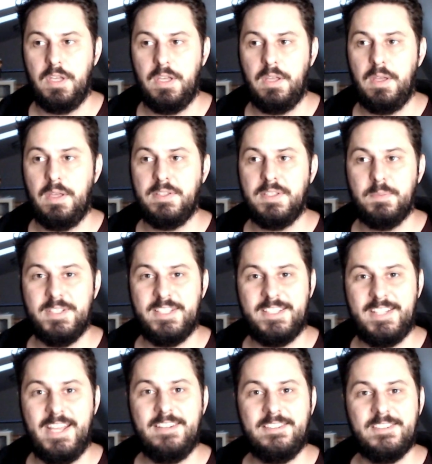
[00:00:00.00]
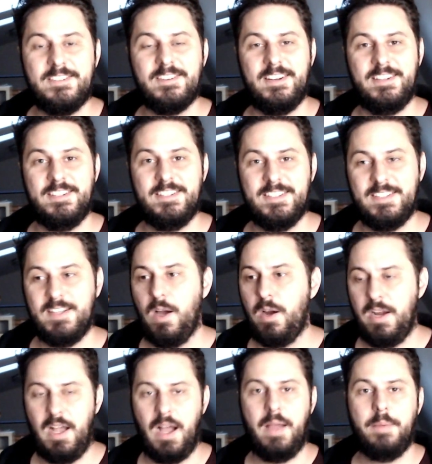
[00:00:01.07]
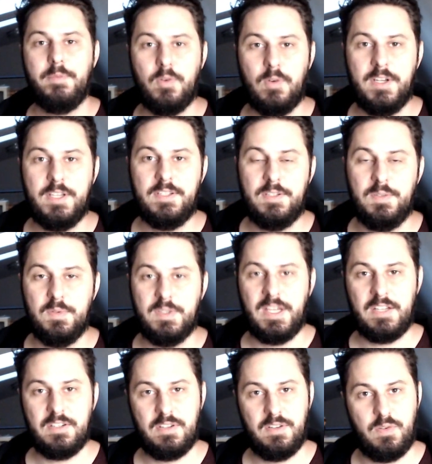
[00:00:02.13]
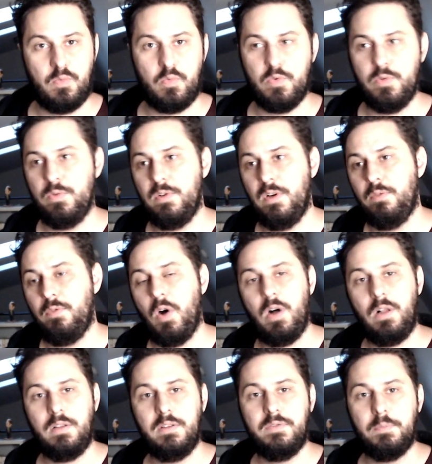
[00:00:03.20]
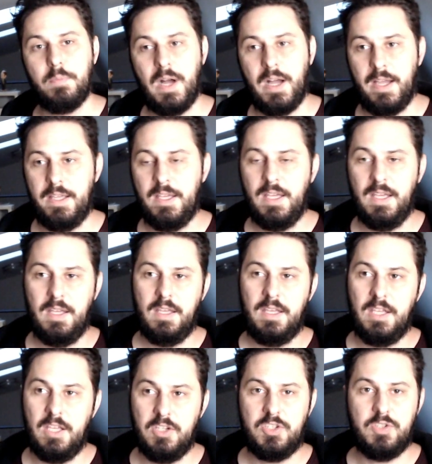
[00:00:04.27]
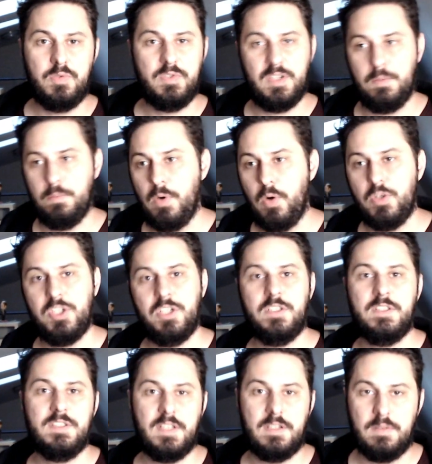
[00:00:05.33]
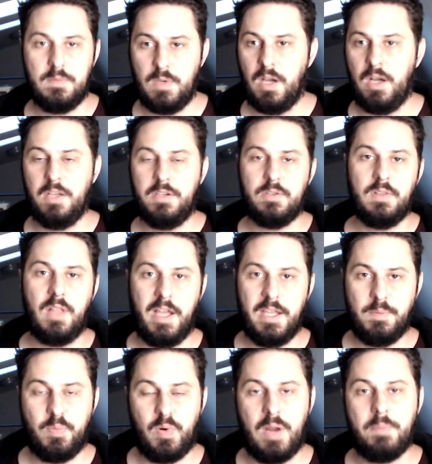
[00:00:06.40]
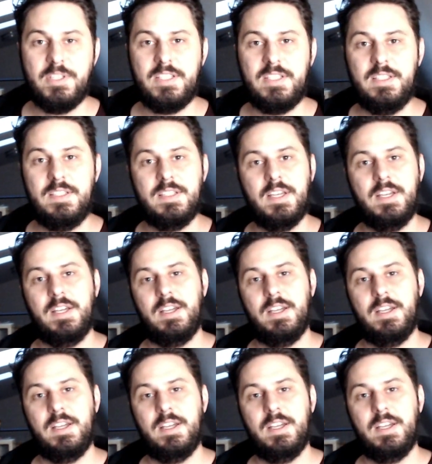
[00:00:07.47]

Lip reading: it's a mistake to try to just, all right, I'm going to get to the root of all of my issues and emotions and underlying premises.